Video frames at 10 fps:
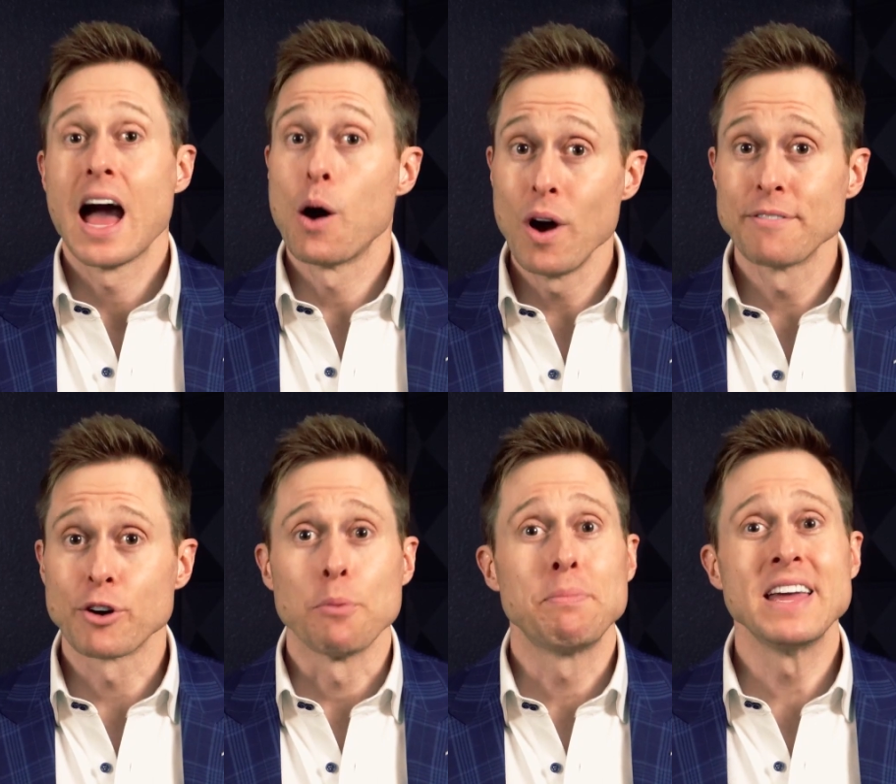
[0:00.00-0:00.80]

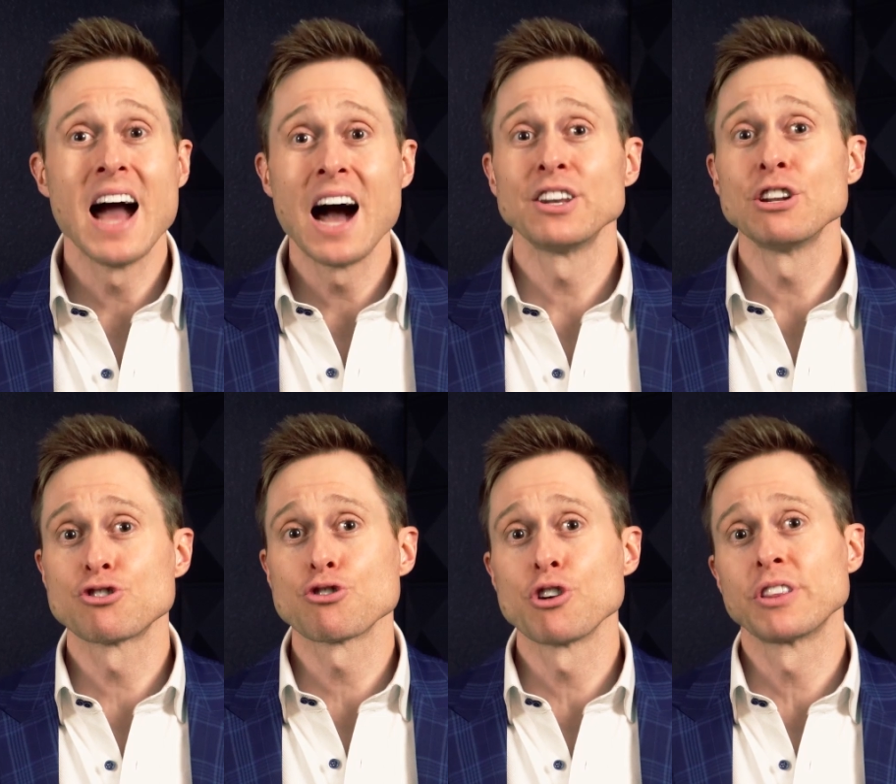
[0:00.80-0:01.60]
However, beyond
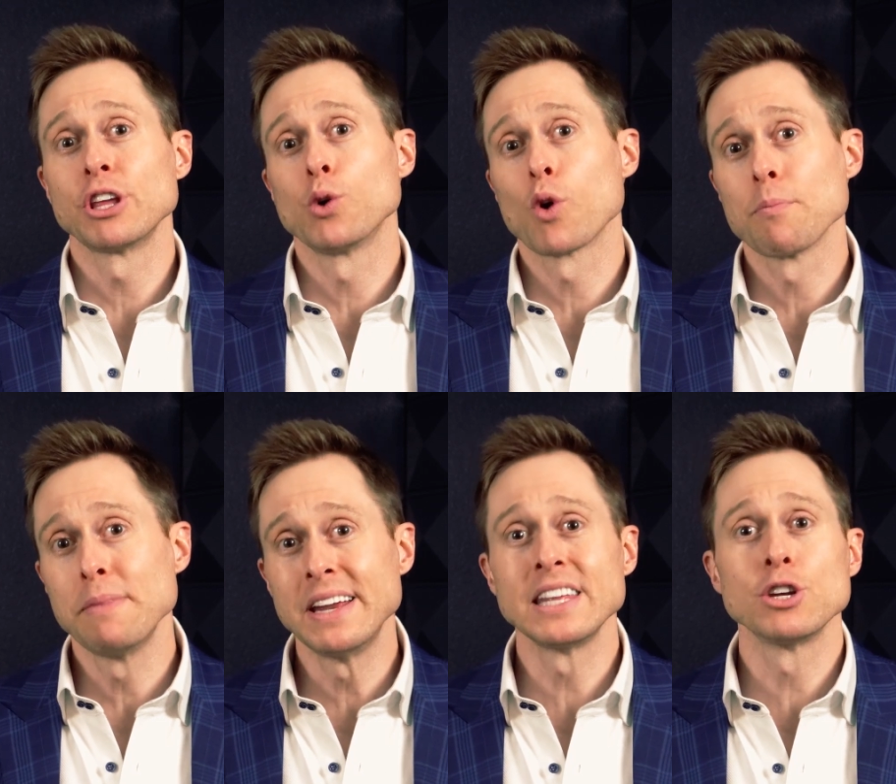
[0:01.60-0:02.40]
ensuring that you are
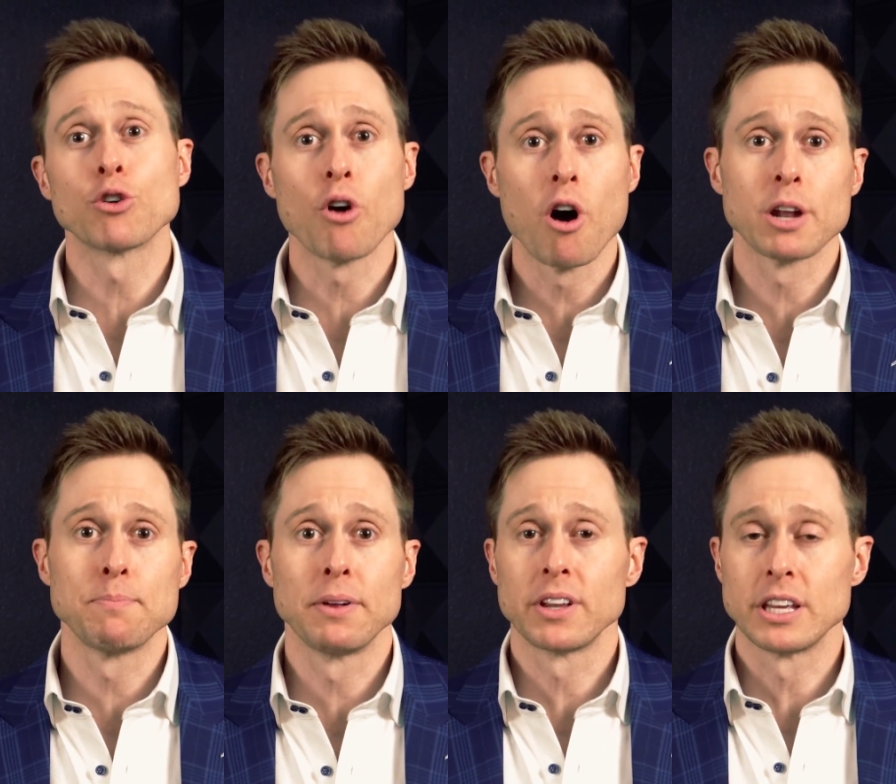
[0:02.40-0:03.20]
meeting your
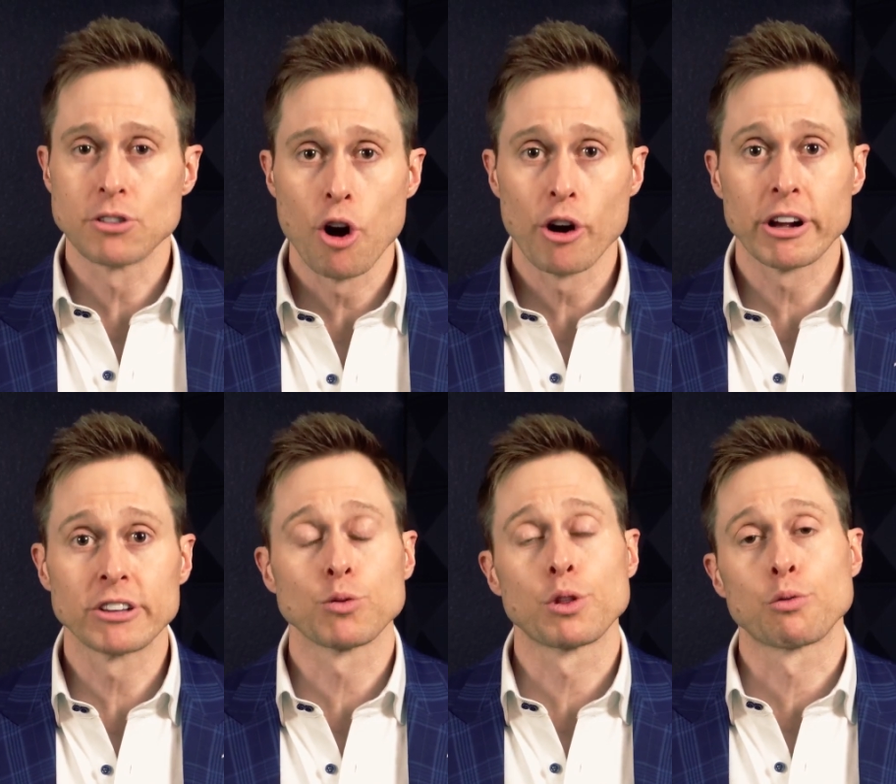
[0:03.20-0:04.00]
audibility
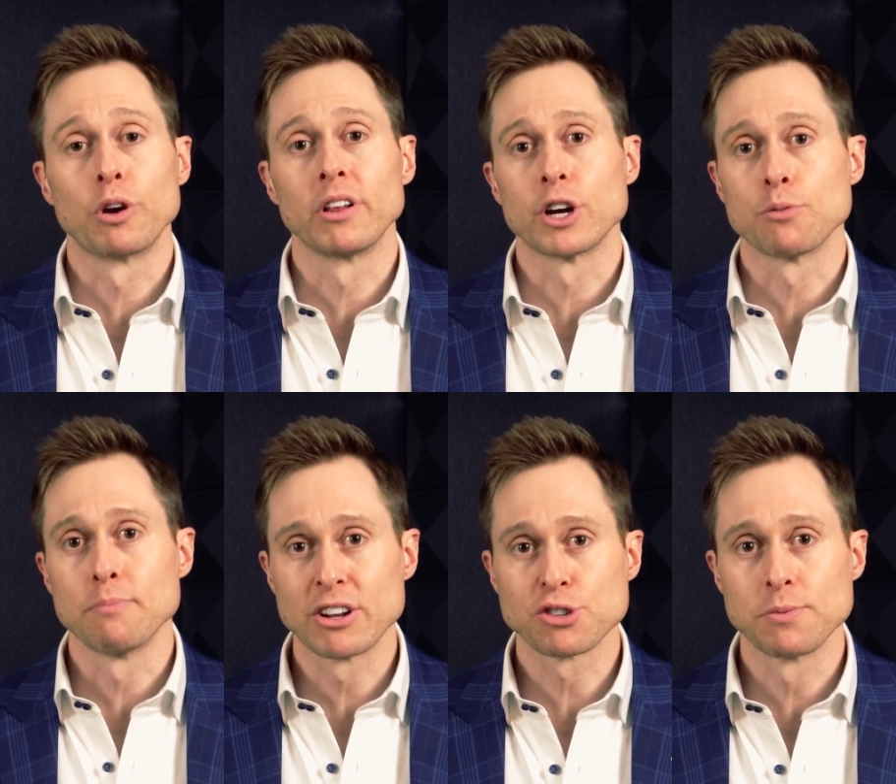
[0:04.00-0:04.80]
targets with real ear
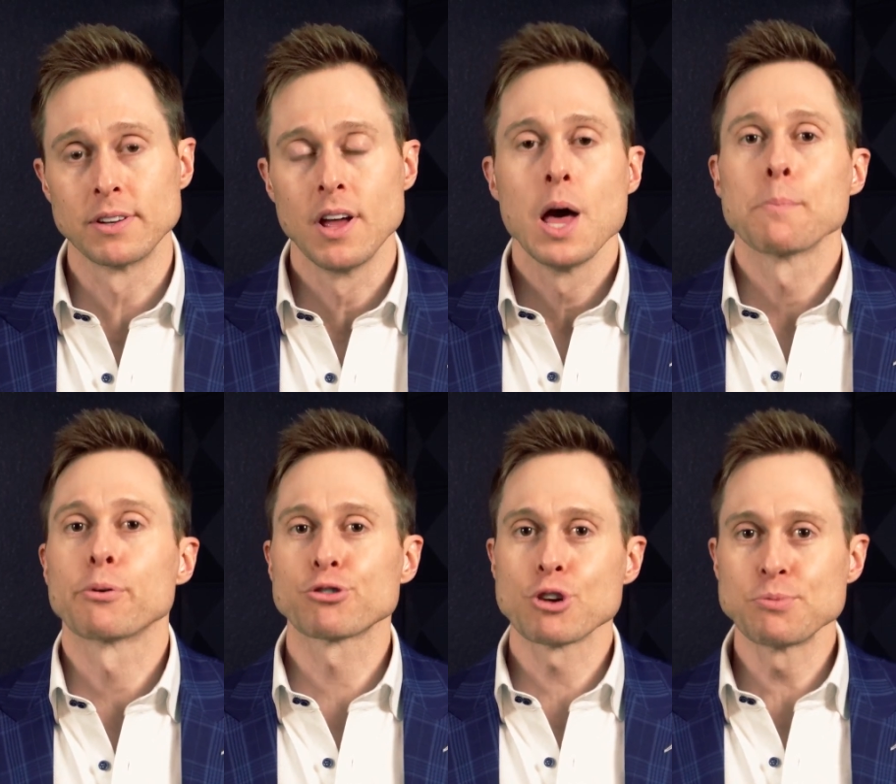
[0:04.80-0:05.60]
measurement,
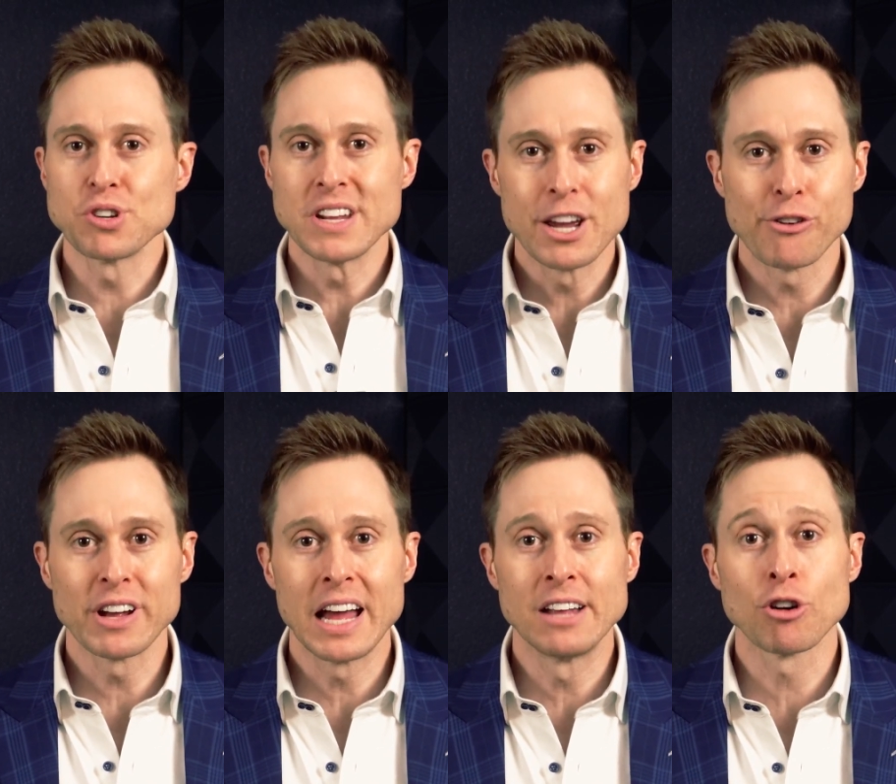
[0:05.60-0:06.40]
prescription
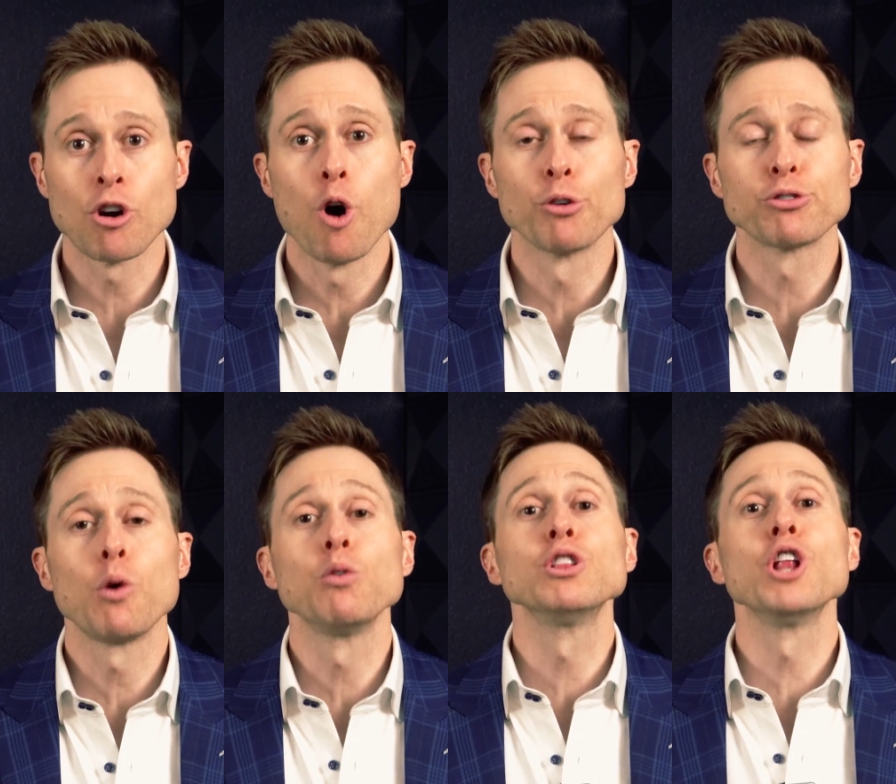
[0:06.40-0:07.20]
hearing aids are also
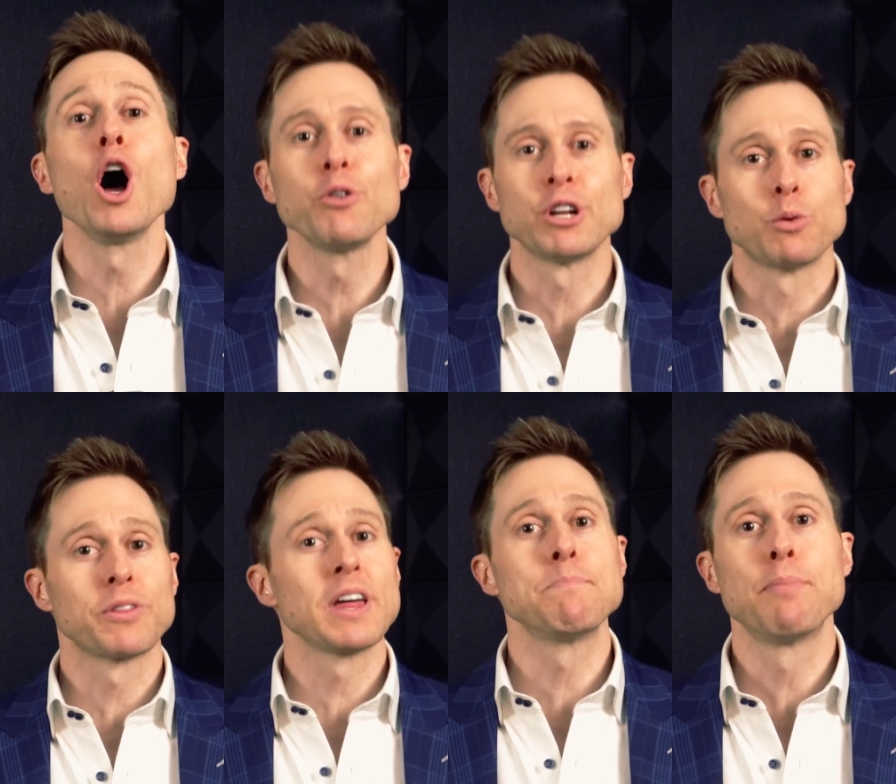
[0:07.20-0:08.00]
loaded
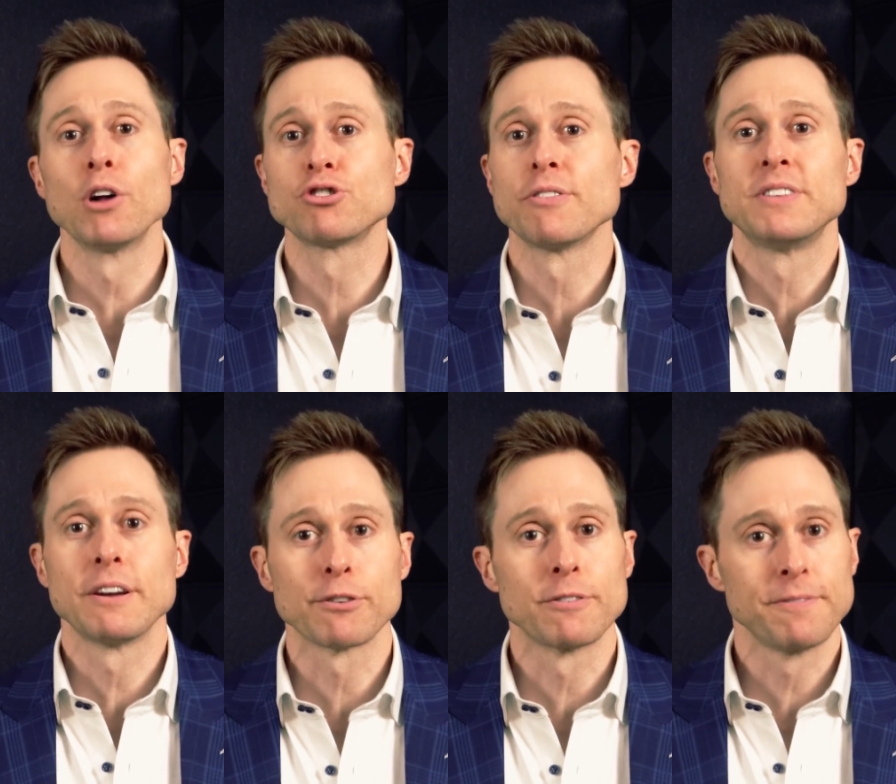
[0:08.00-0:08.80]
with a bunch of
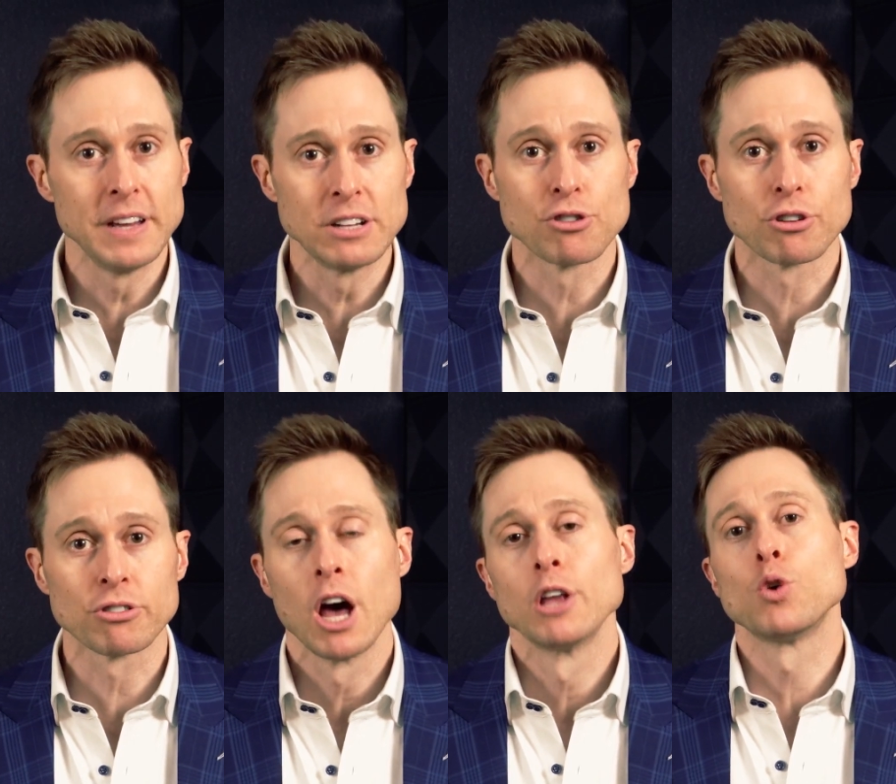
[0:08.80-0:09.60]
different
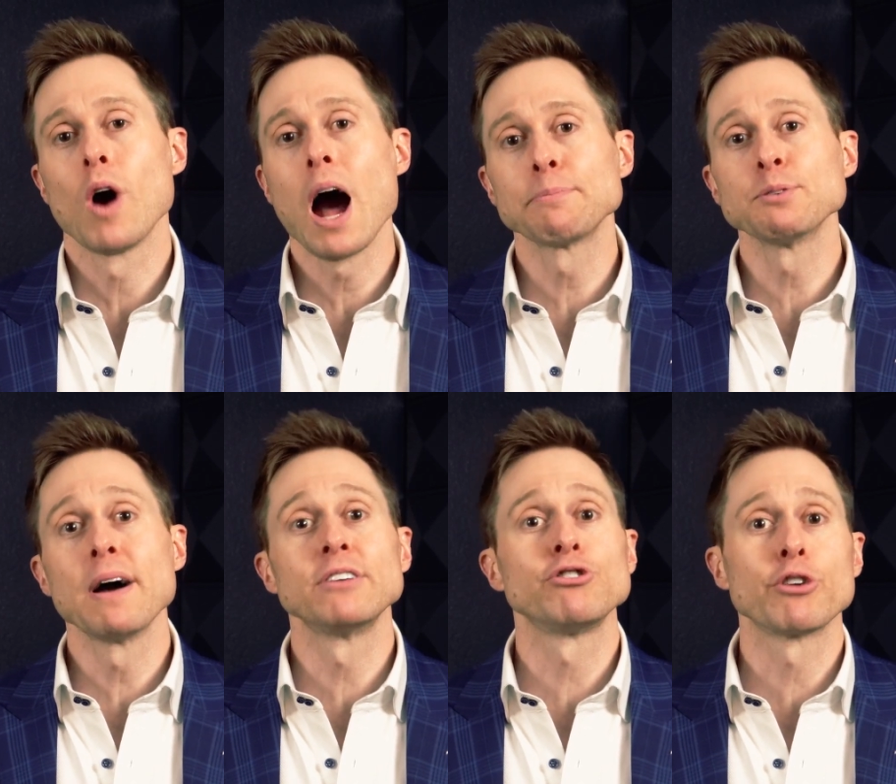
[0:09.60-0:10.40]
features to
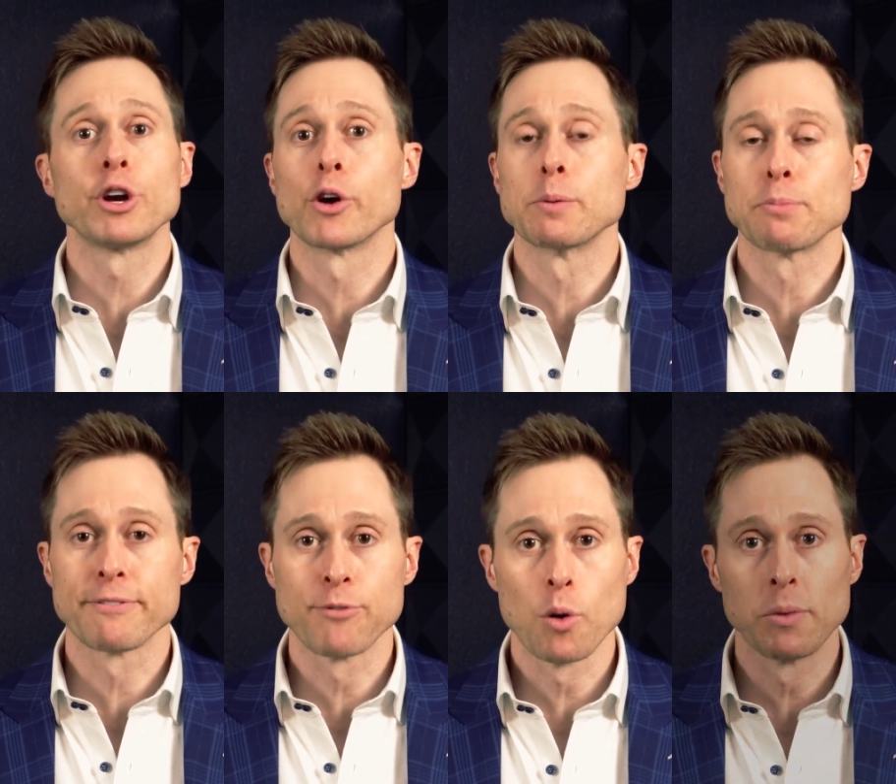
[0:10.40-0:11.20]
optimize your hearing
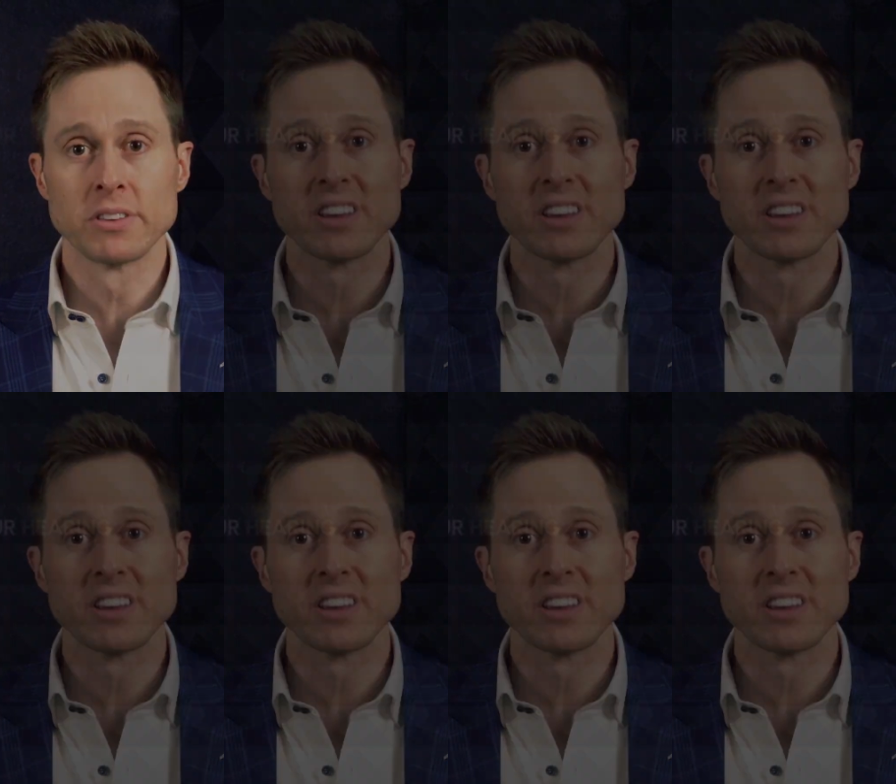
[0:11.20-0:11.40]
performance